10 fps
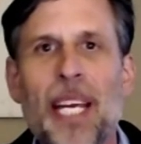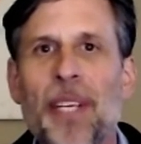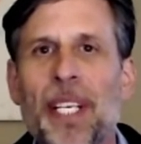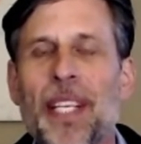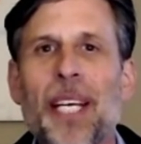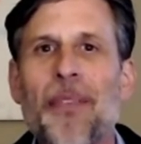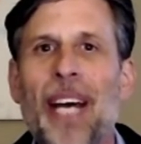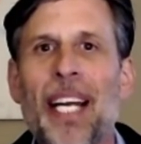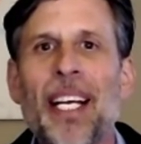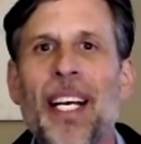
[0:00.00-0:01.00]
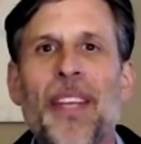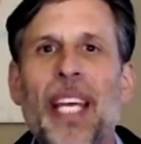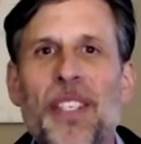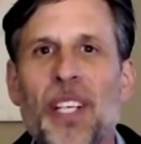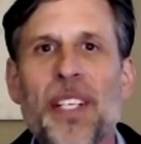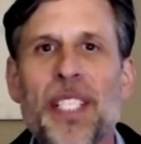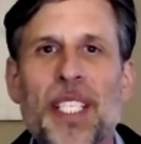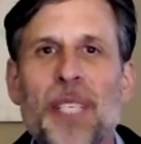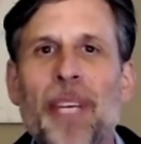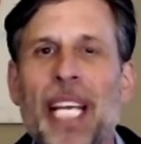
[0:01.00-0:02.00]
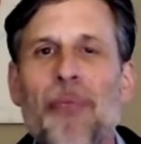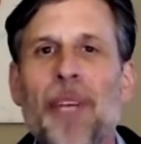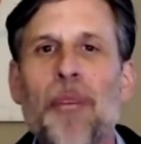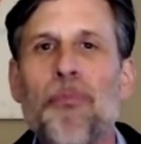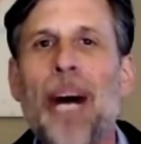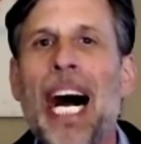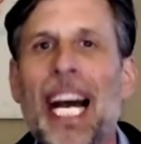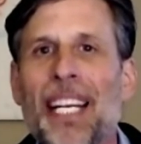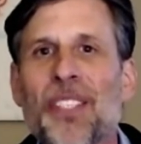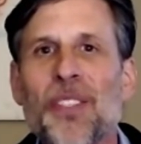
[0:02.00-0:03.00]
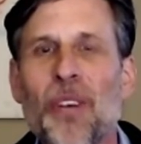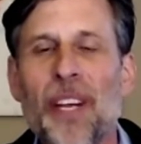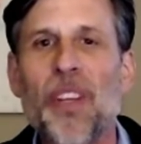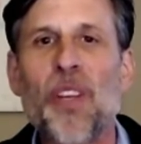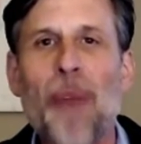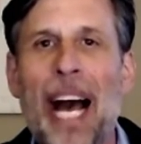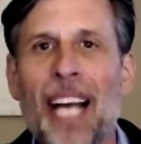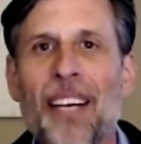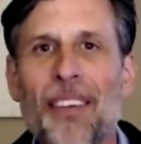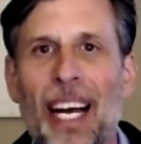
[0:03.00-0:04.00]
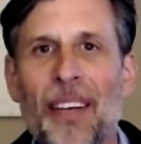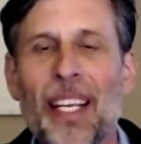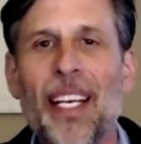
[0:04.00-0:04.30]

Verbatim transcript: You can think about the HR system becoming a bot sort of in the background